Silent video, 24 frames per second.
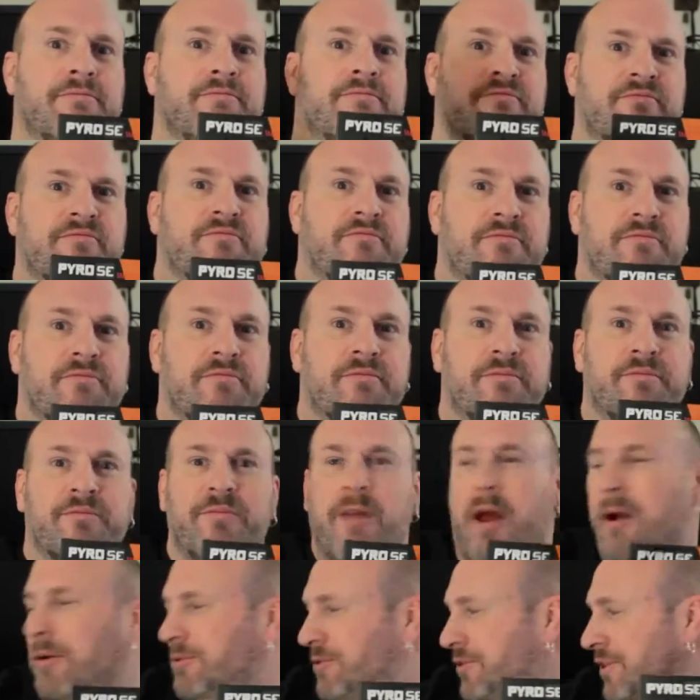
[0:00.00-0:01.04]
no,
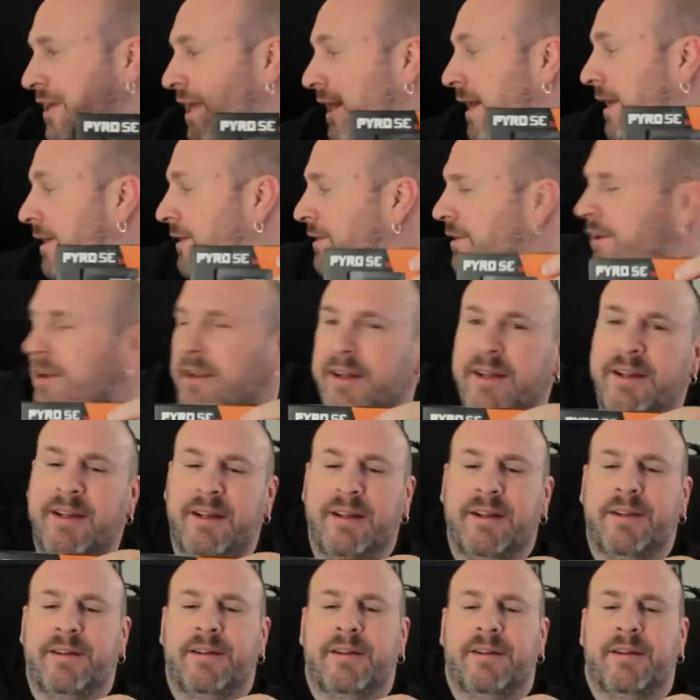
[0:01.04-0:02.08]
just kidding.
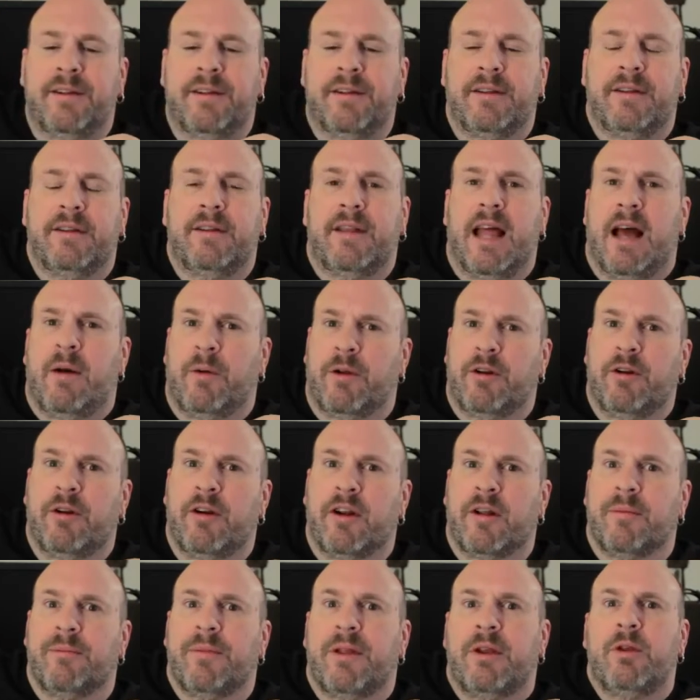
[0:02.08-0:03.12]
that would
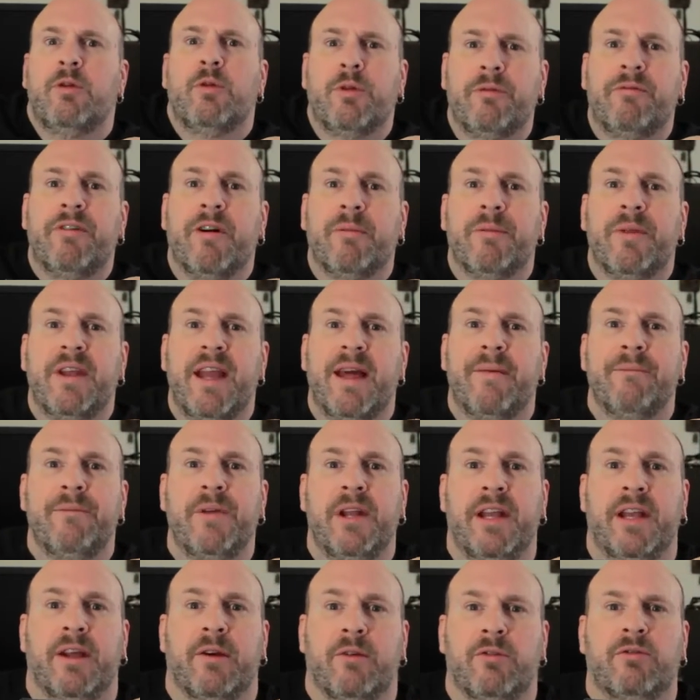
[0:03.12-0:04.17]
hurt him. Then who would film the damn
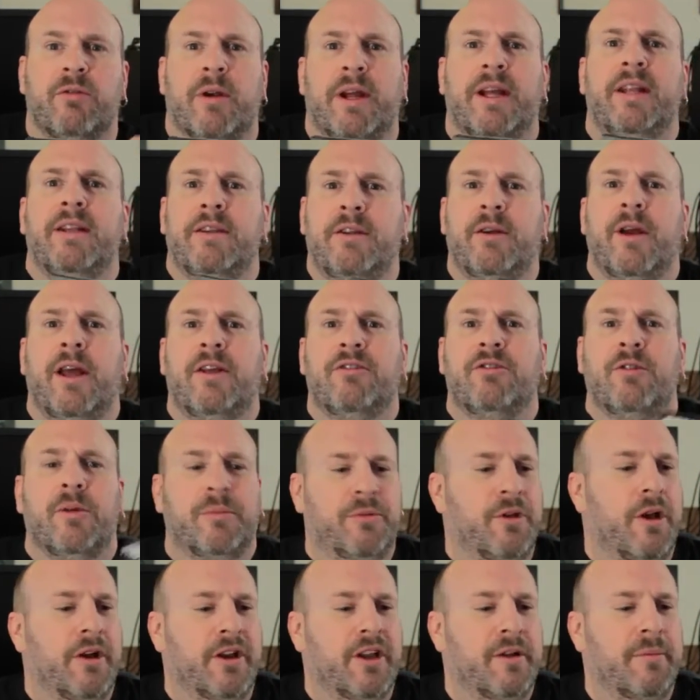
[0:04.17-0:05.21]
videos, right? You guys know what
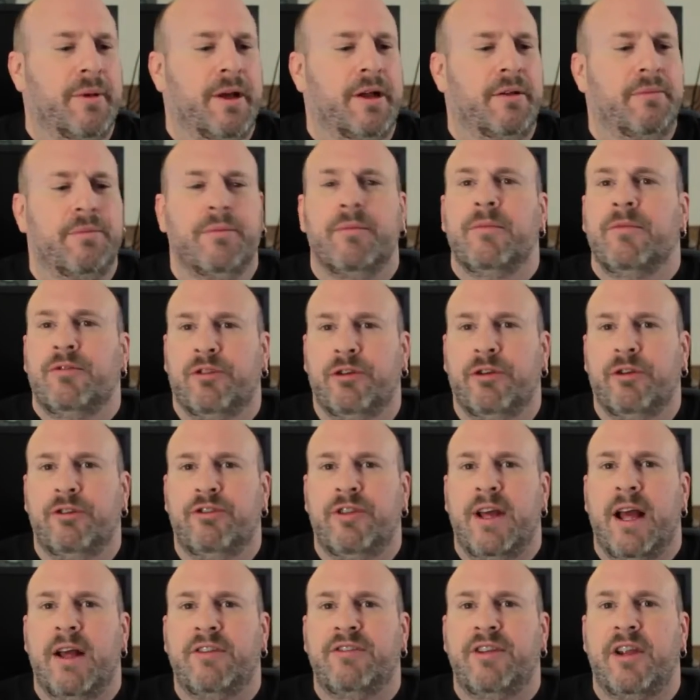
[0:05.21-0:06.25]
I'm talking about. So
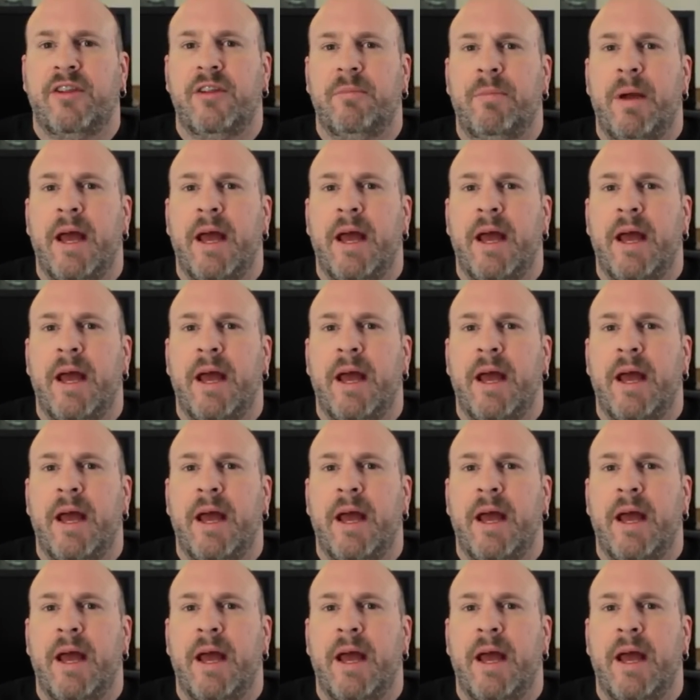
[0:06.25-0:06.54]
here's the outside of the